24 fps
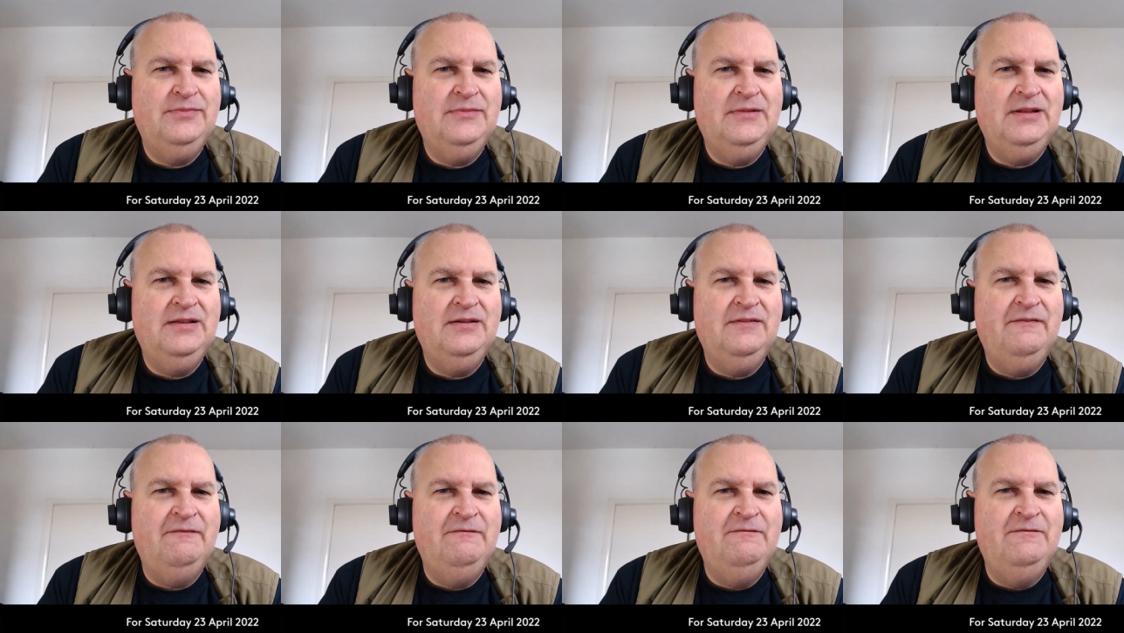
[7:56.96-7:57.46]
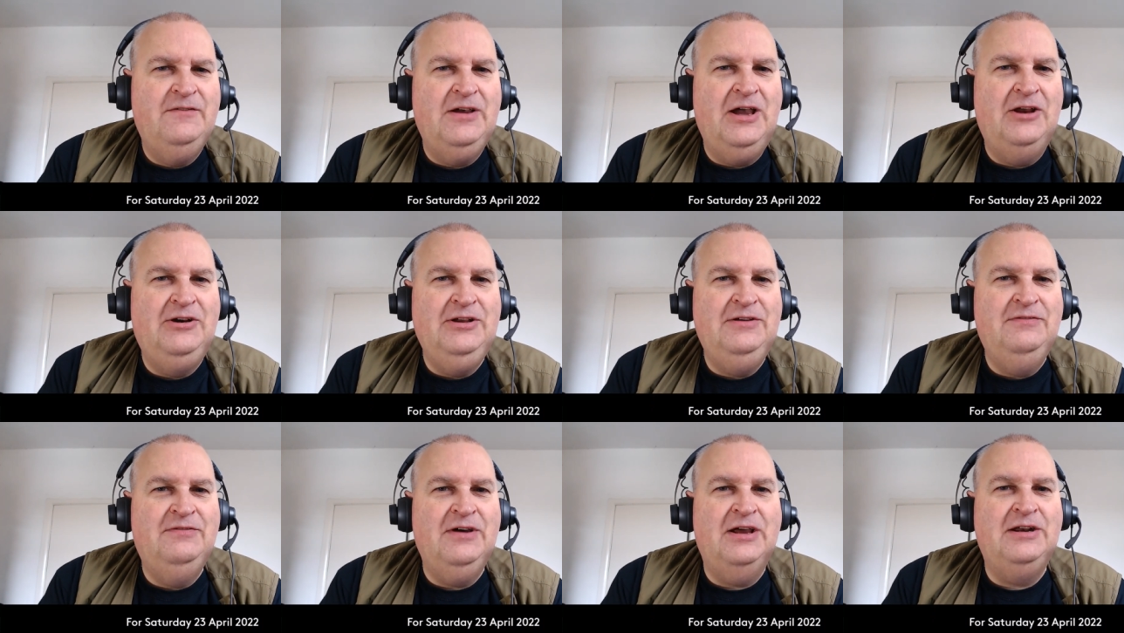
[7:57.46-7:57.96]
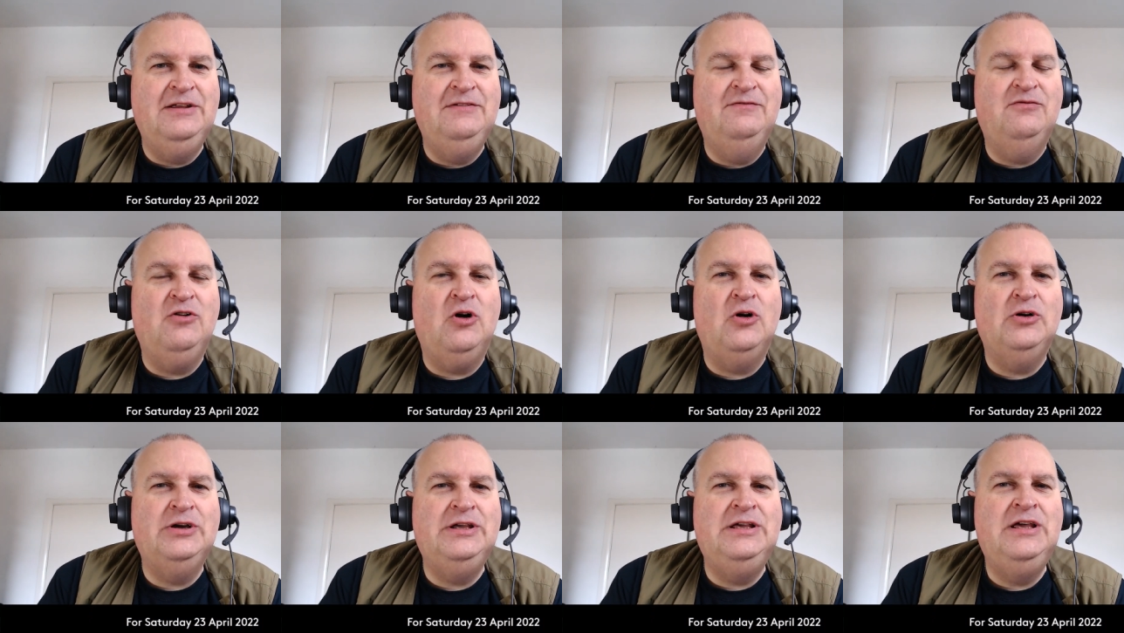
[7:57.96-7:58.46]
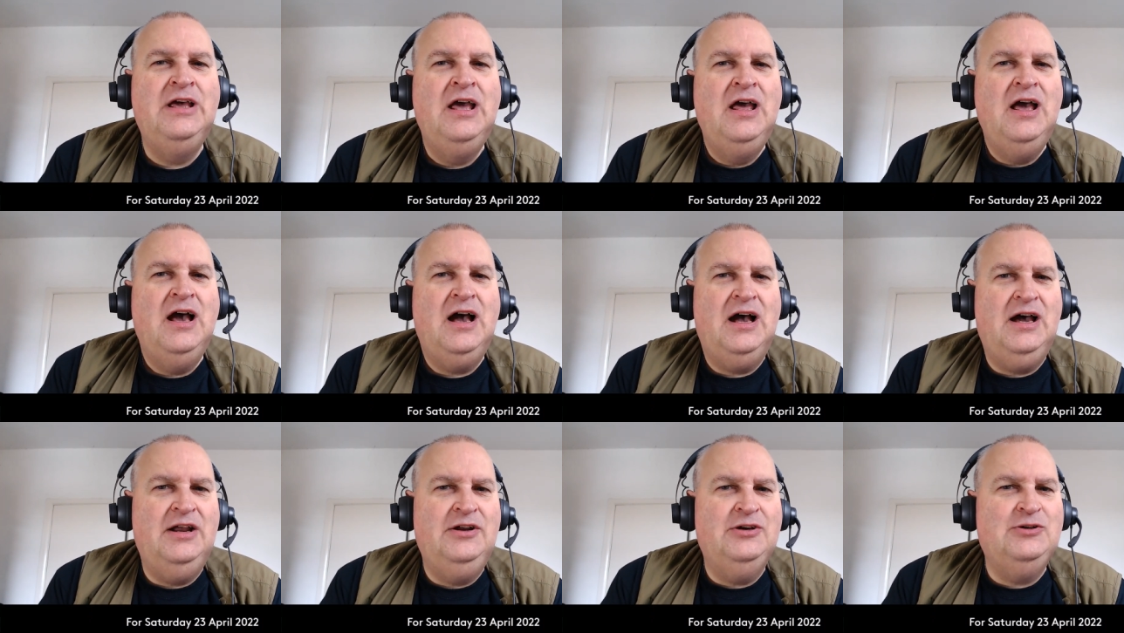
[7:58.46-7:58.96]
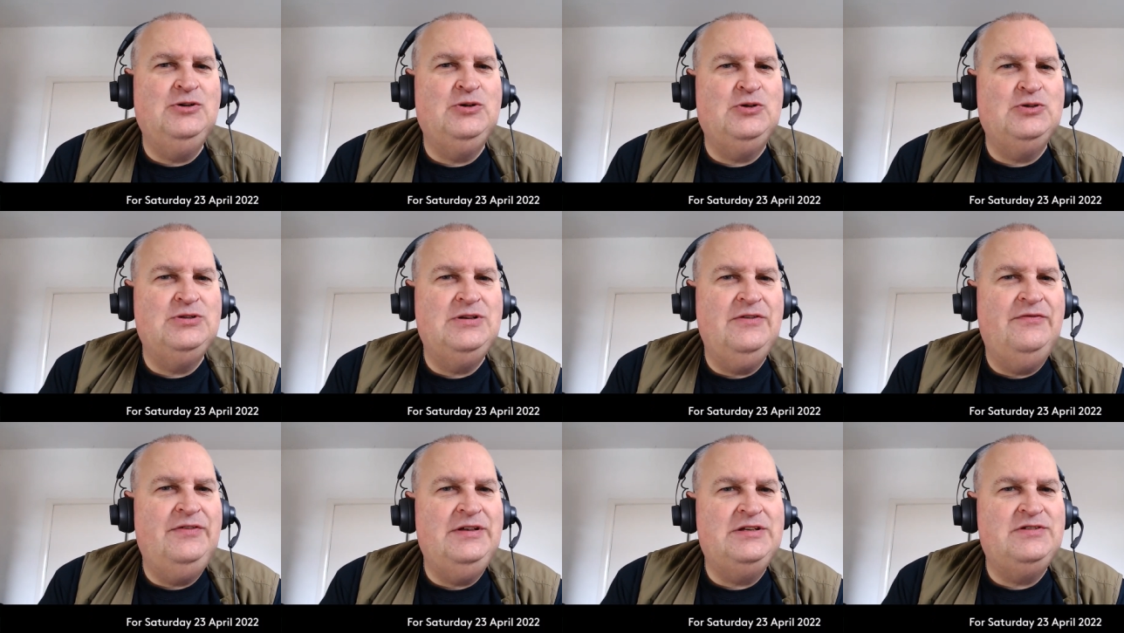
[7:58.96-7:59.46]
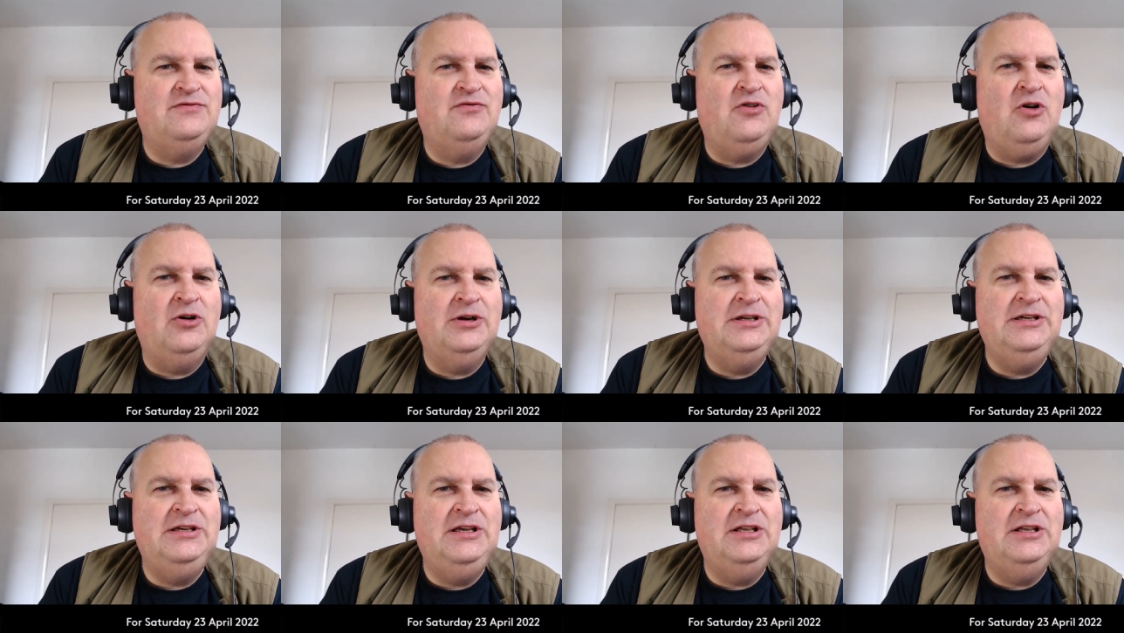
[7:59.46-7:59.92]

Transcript: Very, very foggy. And of course, if it's foggy, it's